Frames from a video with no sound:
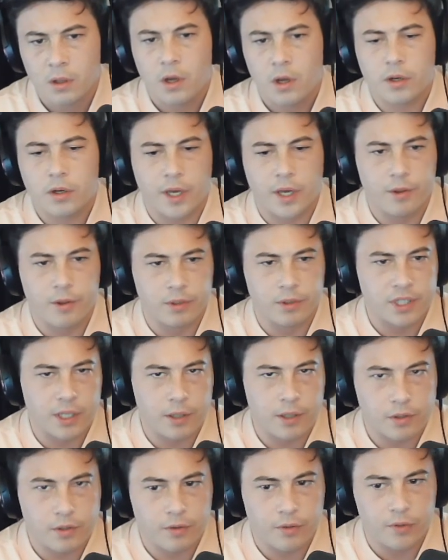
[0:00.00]
Okay, the reason
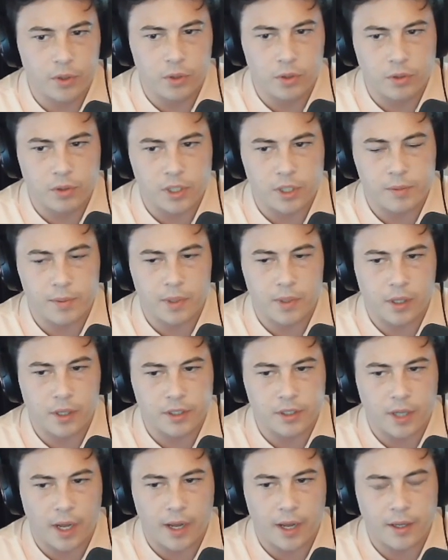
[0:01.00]
I was confused is
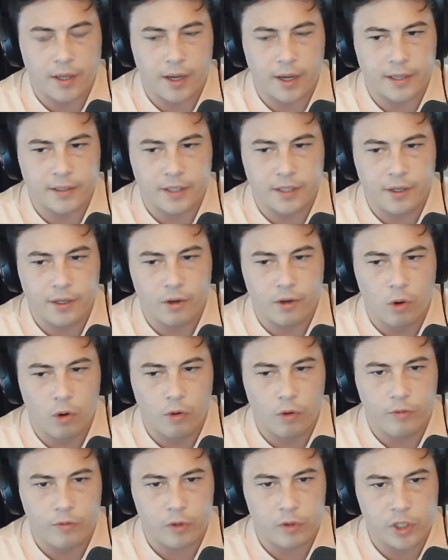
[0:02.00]
because I, I didn't
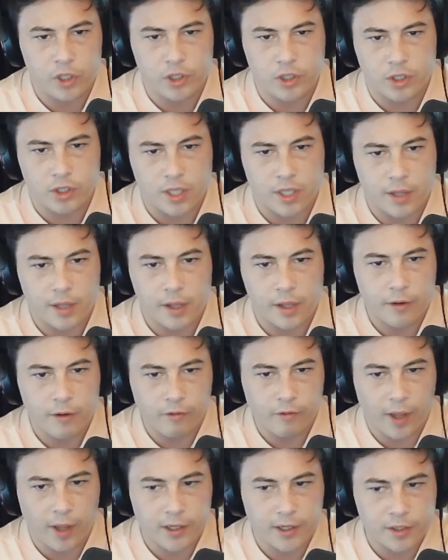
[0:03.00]
know if he just said that
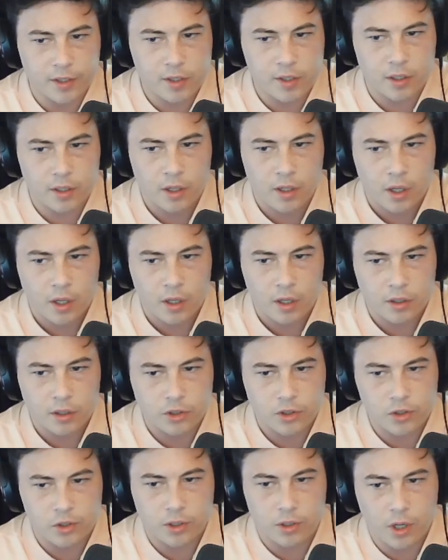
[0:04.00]
Venice
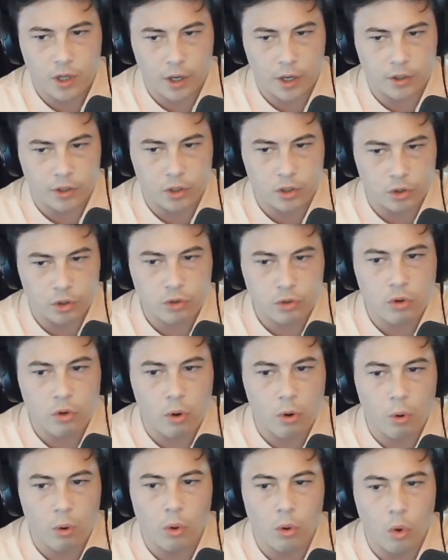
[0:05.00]
got
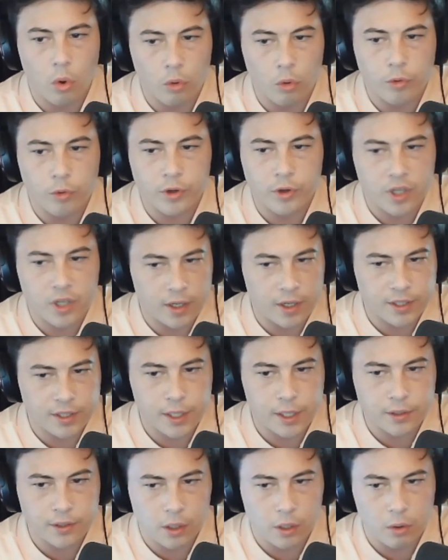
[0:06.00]
control over
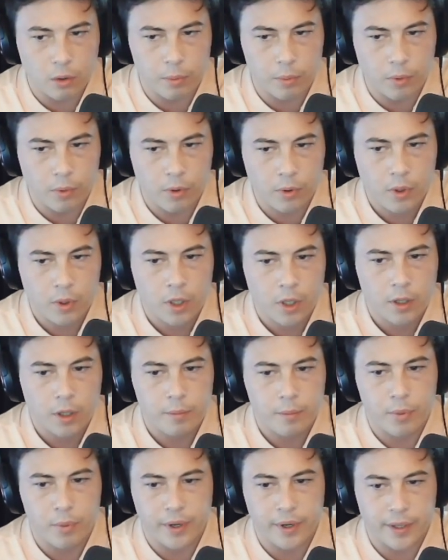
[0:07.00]
Constantinople,
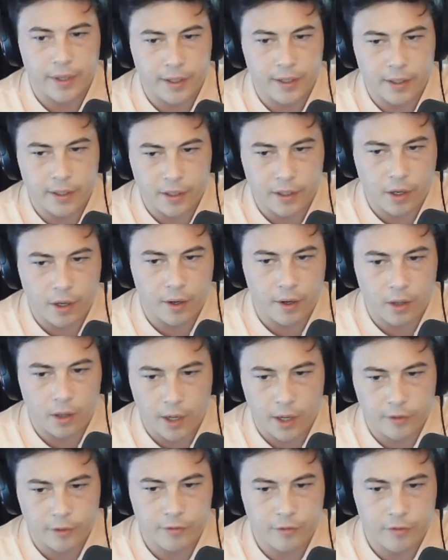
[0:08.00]
but it, it got a
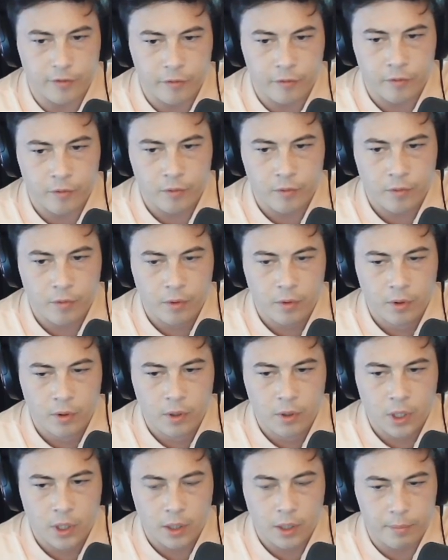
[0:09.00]
lot of
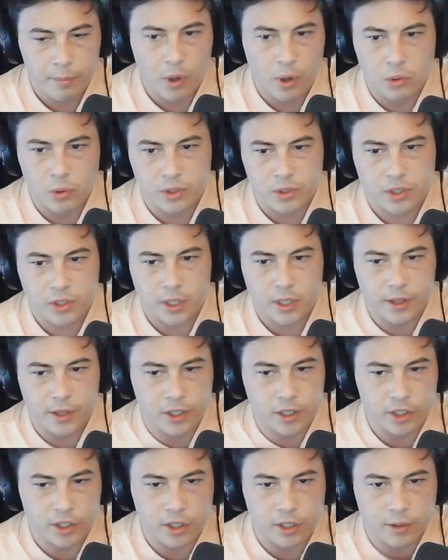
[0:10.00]
posts in
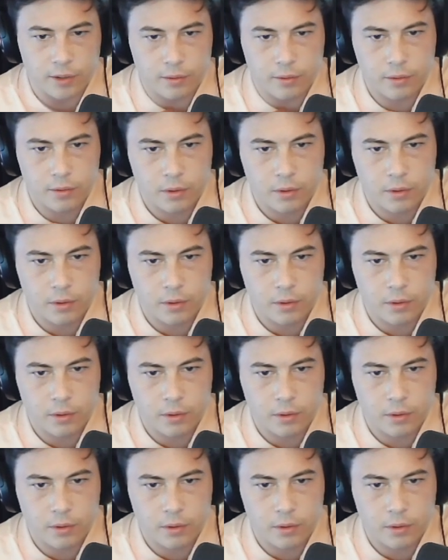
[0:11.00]
the Aegean.